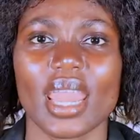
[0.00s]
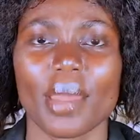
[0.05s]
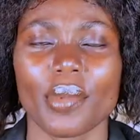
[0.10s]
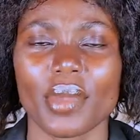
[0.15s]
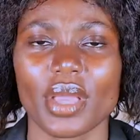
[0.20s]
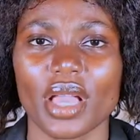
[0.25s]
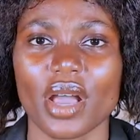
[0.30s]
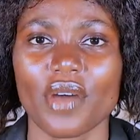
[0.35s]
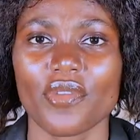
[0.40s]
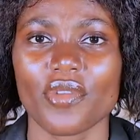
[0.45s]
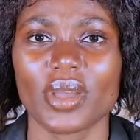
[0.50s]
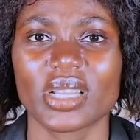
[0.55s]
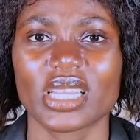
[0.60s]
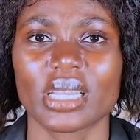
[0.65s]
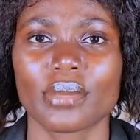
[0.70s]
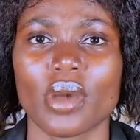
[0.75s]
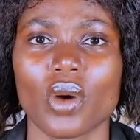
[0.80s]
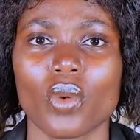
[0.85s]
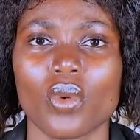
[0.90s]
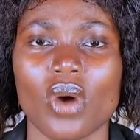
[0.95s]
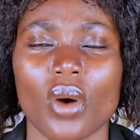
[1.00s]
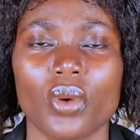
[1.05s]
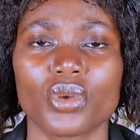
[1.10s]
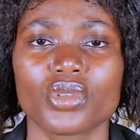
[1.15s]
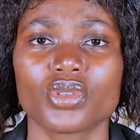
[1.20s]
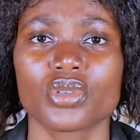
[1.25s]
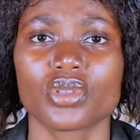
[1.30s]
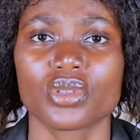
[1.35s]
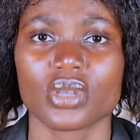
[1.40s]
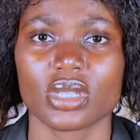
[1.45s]
And I may come for them, my
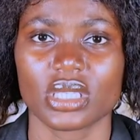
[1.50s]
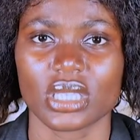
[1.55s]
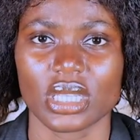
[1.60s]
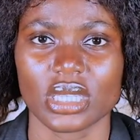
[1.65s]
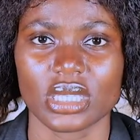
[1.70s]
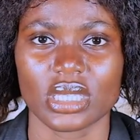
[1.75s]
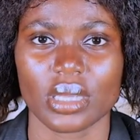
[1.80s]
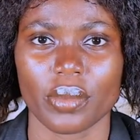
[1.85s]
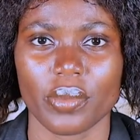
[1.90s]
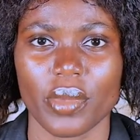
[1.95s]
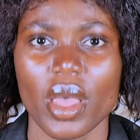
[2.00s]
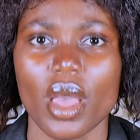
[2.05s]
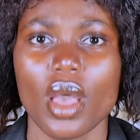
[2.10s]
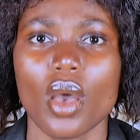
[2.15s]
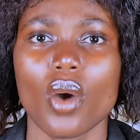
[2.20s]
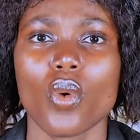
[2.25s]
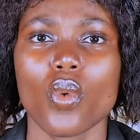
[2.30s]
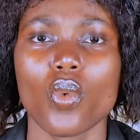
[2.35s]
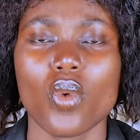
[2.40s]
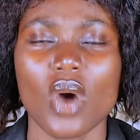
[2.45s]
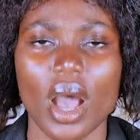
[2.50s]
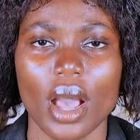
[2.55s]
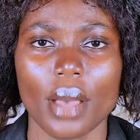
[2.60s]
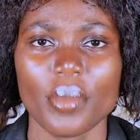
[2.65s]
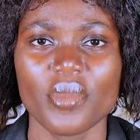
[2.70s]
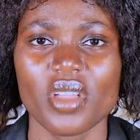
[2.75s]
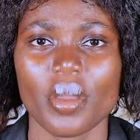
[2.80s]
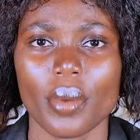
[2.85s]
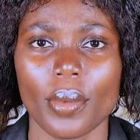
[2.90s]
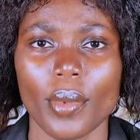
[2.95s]
wow, just one sentence. Why,
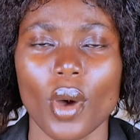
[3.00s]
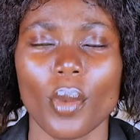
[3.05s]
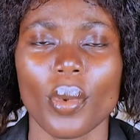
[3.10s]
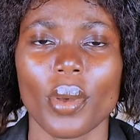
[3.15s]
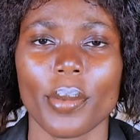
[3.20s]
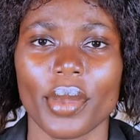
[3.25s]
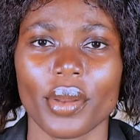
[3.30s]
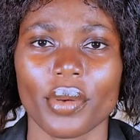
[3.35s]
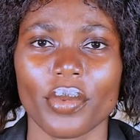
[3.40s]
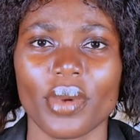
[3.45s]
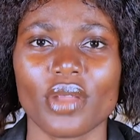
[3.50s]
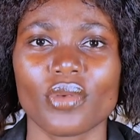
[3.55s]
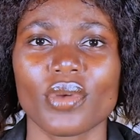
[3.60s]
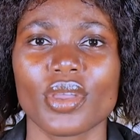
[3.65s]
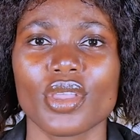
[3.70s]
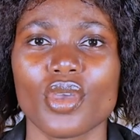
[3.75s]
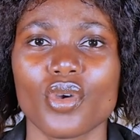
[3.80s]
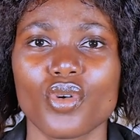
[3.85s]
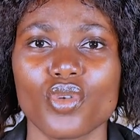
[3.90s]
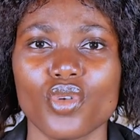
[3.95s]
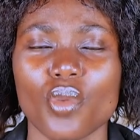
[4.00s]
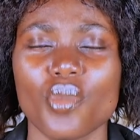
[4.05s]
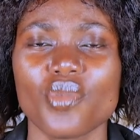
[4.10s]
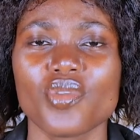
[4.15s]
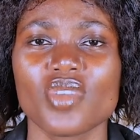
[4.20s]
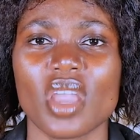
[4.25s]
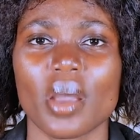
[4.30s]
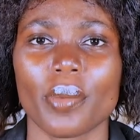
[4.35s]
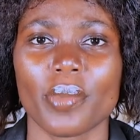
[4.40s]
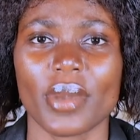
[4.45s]
me and my mother, my new, and I used to
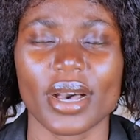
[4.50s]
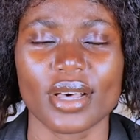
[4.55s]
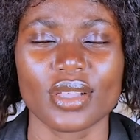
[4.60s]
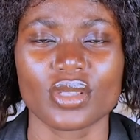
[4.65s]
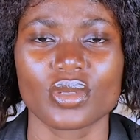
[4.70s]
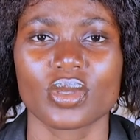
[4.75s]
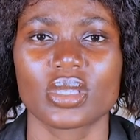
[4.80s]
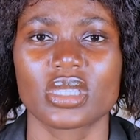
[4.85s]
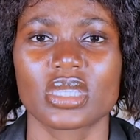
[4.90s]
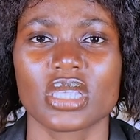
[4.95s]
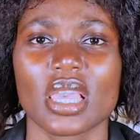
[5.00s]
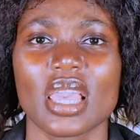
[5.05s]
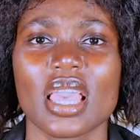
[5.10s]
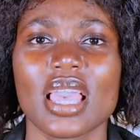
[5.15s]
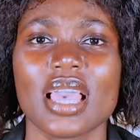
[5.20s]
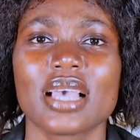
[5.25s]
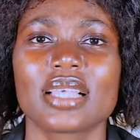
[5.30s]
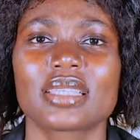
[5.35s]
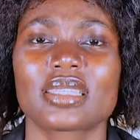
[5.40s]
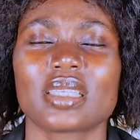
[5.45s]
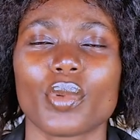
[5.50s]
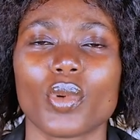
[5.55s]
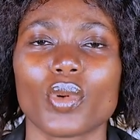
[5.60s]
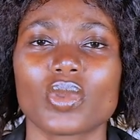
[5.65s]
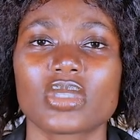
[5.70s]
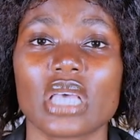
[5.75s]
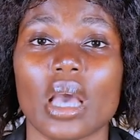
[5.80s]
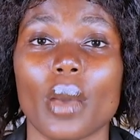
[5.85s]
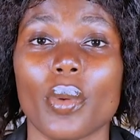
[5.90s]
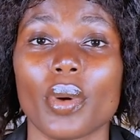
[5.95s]
me a balance to say, seven
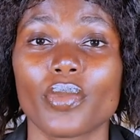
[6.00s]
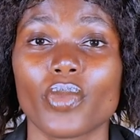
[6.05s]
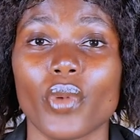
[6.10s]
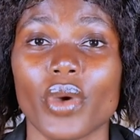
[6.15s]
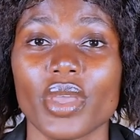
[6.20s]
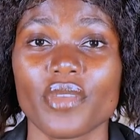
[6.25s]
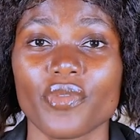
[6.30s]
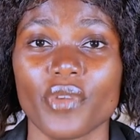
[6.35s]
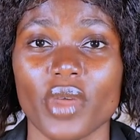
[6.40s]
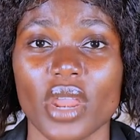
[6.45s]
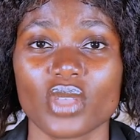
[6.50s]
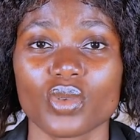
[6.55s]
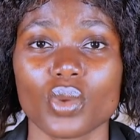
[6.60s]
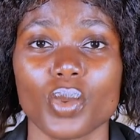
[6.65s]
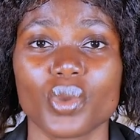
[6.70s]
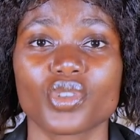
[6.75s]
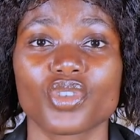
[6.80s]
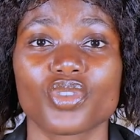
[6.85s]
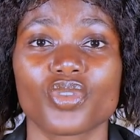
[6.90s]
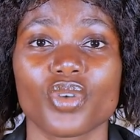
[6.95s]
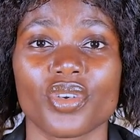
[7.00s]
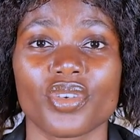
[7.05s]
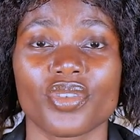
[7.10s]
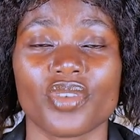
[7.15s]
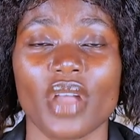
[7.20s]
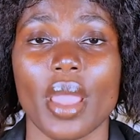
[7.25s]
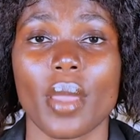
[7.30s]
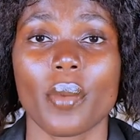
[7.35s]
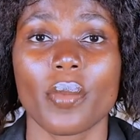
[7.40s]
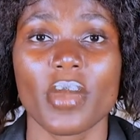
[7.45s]
of the four boys, but also to call
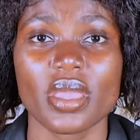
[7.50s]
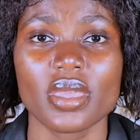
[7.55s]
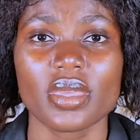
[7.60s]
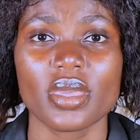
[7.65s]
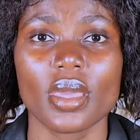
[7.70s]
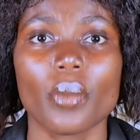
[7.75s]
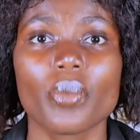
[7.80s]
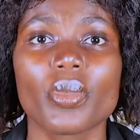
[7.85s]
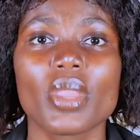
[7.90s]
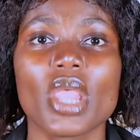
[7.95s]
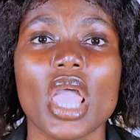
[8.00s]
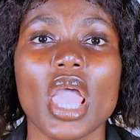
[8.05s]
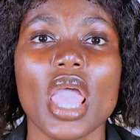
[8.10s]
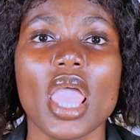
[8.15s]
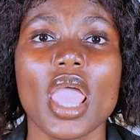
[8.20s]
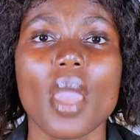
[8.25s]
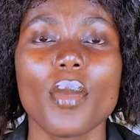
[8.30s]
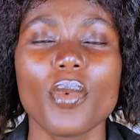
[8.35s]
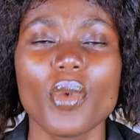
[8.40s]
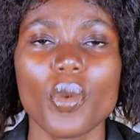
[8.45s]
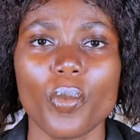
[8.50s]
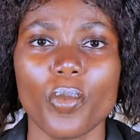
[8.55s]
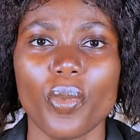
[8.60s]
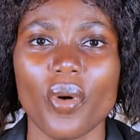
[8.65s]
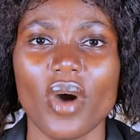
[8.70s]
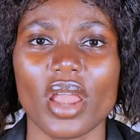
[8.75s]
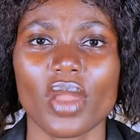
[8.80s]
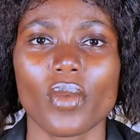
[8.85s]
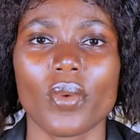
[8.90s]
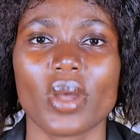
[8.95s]
it a may. Even
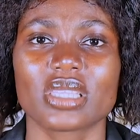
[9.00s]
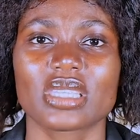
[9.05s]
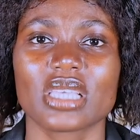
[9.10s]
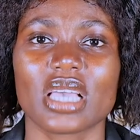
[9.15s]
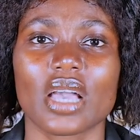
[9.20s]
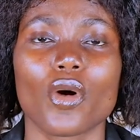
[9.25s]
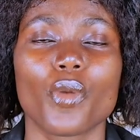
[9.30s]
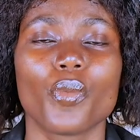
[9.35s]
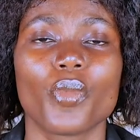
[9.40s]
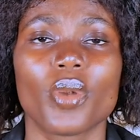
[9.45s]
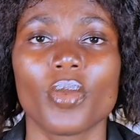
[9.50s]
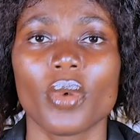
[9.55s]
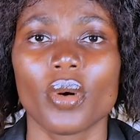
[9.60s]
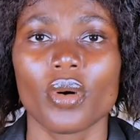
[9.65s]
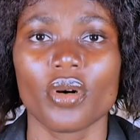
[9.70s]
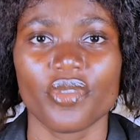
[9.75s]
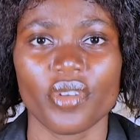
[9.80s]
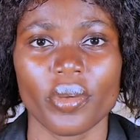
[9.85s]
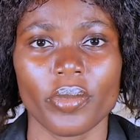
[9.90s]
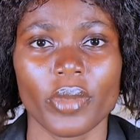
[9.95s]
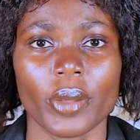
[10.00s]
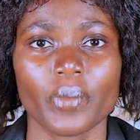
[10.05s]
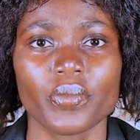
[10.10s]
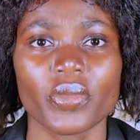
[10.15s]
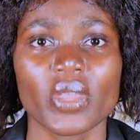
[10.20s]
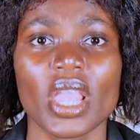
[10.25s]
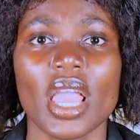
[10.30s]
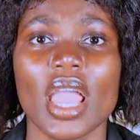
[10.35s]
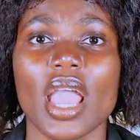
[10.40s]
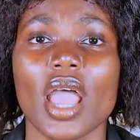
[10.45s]
poor, I know I think I'll do more for now.
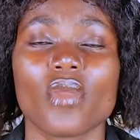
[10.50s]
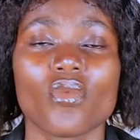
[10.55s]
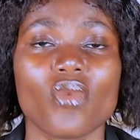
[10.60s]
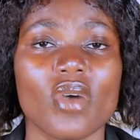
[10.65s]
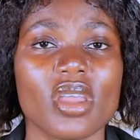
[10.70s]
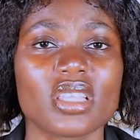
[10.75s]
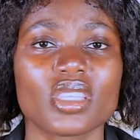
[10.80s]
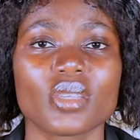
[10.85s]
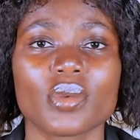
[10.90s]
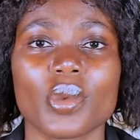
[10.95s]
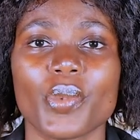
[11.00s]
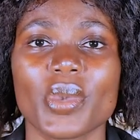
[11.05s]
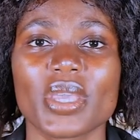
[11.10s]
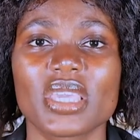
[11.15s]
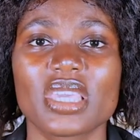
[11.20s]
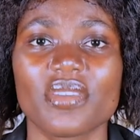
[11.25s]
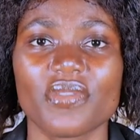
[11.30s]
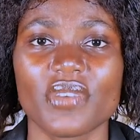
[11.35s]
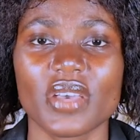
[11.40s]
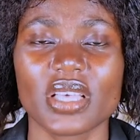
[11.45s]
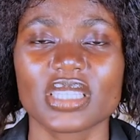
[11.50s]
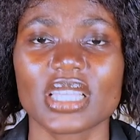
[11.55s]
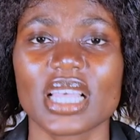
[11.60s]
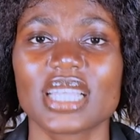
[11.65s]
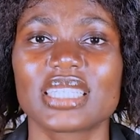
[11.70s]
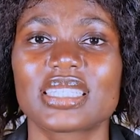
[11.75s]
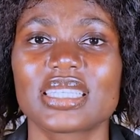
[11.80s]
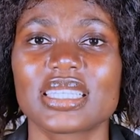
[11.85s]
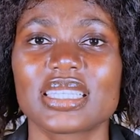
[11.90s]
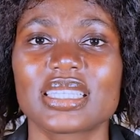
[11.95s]
And one of the give us
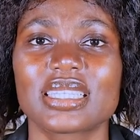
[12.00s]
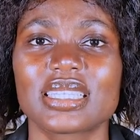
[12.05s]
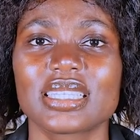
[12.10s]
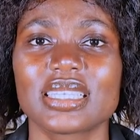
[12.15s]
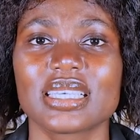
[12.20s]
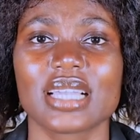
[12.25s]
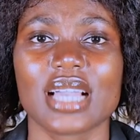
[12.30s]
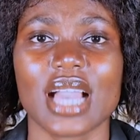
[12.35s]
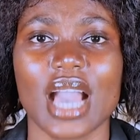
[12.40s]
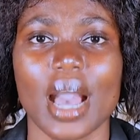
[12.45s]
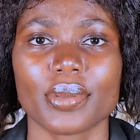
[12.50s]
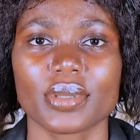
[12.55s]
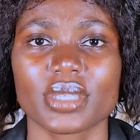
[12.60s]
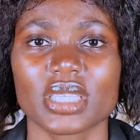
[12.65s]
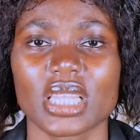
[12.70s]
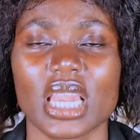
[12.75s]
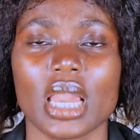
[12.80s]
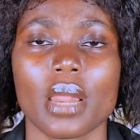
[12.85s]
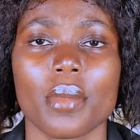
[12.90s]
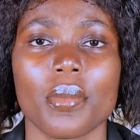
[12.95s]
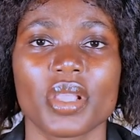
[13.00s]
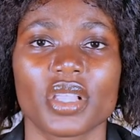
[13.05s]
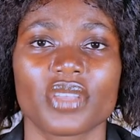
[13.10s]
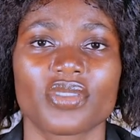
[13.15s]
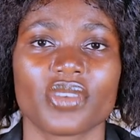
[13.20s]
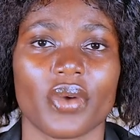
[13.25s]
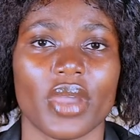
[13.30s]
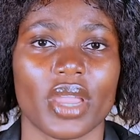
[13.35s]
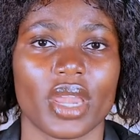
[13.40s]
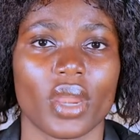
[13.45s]
GC couples and make it
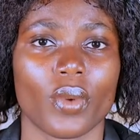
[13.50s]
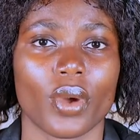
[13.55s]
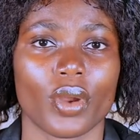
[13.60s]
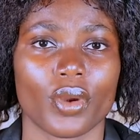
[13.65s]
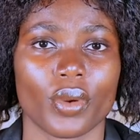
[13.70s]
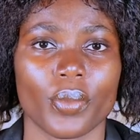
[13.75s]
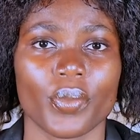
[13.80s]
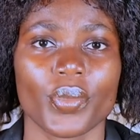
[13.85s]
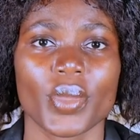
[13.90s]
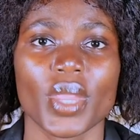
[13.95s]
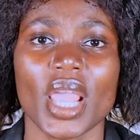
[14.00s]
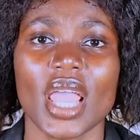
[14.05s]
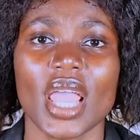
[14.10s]
for kind of one of them.